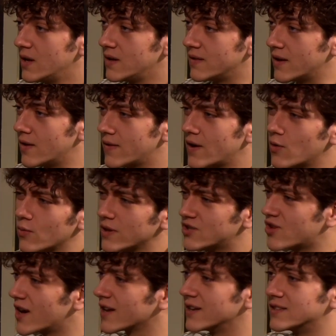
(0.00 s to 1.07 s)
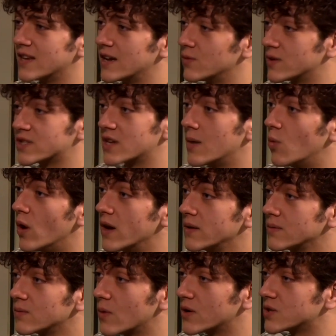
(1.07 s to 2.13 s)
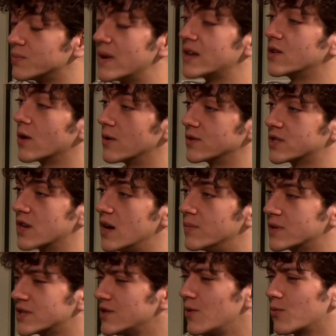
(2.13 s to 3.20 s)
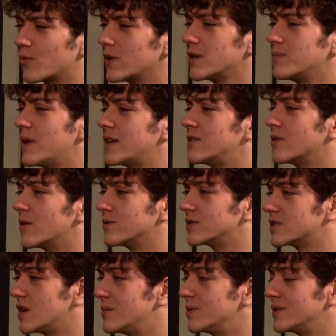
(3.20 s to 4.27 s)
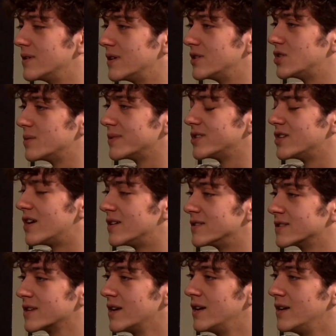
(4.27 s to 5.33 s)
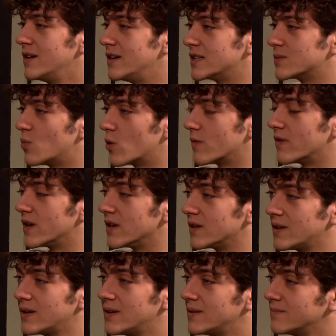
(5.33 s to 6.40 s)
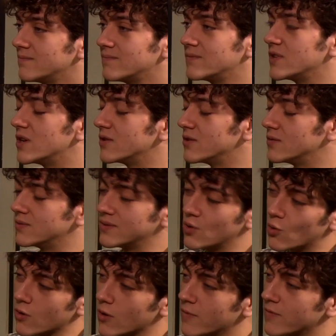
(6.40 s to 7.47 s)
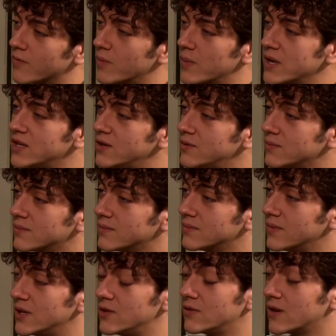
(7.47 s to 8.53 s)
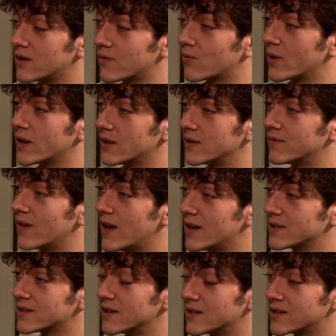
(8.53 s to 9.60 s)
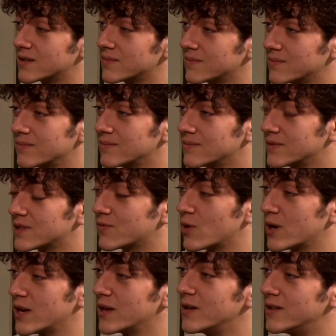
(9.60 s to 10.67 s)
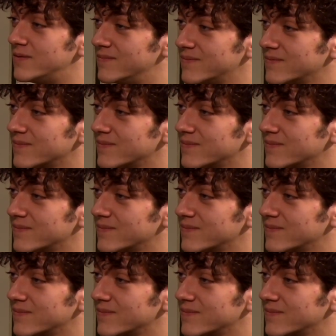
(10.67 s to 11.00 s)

They don't really try to contend with Subway, where it's make your own sub, because you don't really make your own sub at Jimmy John's. It's more of a, you order off of a menu and you get it freakily fast, and it's freaky good.